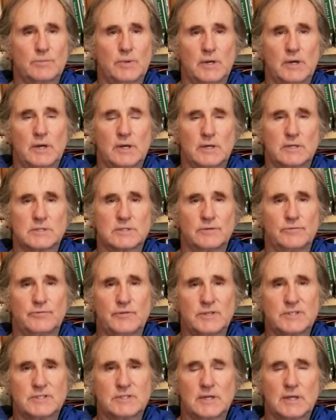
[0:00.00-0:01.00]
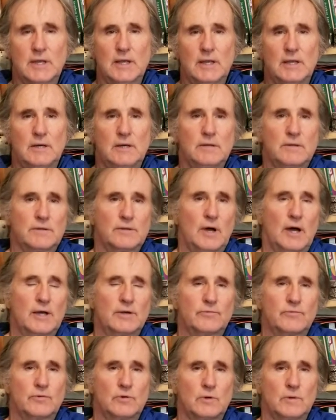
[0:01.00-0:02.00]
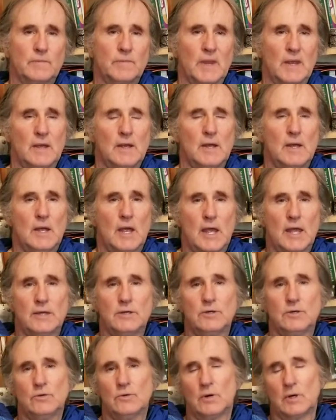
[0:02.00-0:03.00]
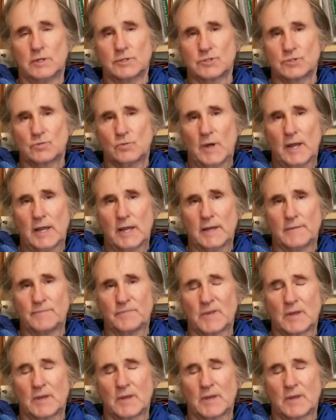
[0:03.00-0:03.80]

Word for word: but in a sophisticated, thoughtful, and nuanced way.